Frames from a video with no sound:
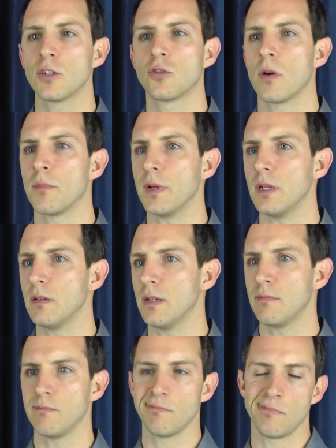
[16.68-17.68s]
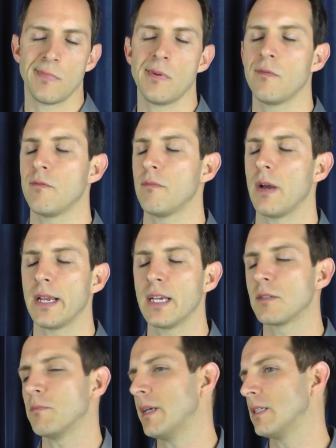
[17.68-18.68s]
the trumpet, and I
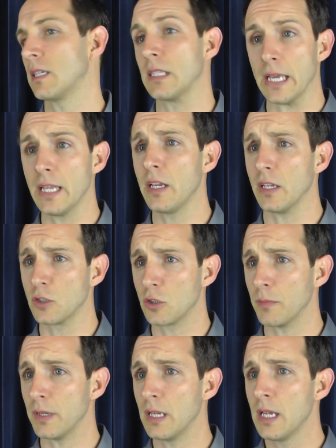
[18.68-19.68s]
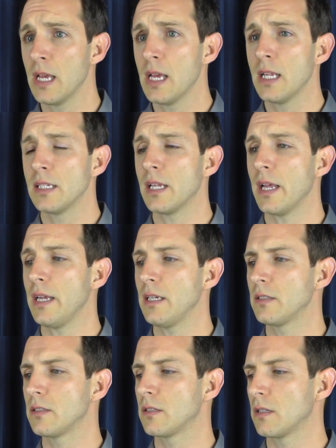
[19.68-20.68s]
guess basically any instrument,
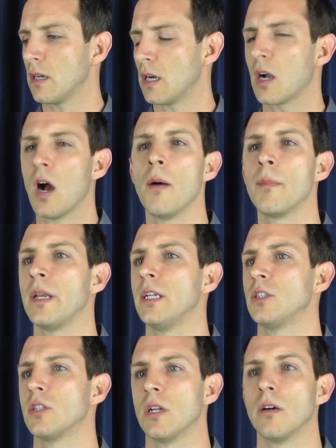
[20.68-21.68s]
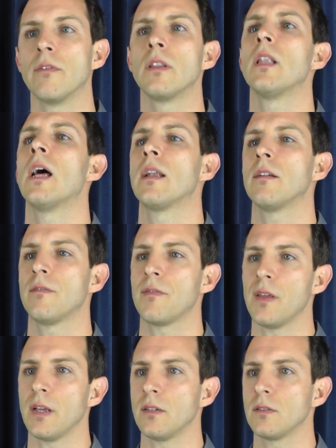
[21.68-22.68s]
takes a combination of a lot of
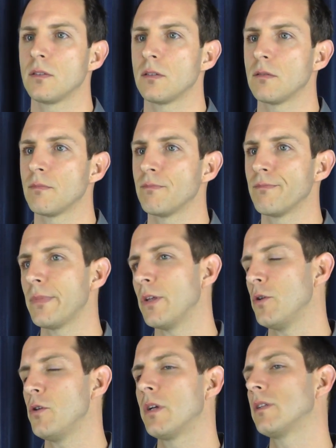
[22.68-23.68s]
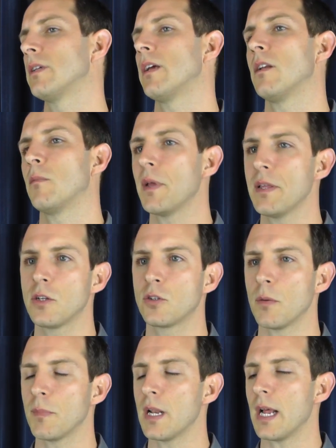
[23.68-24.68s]
things. You know, you could say to play the
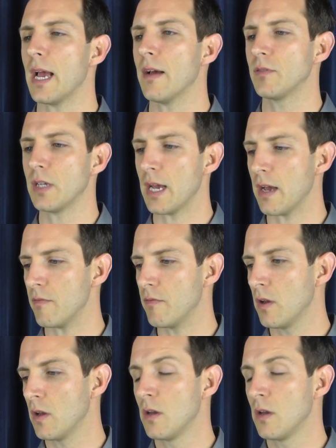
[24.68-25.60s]
trumpet, I have to have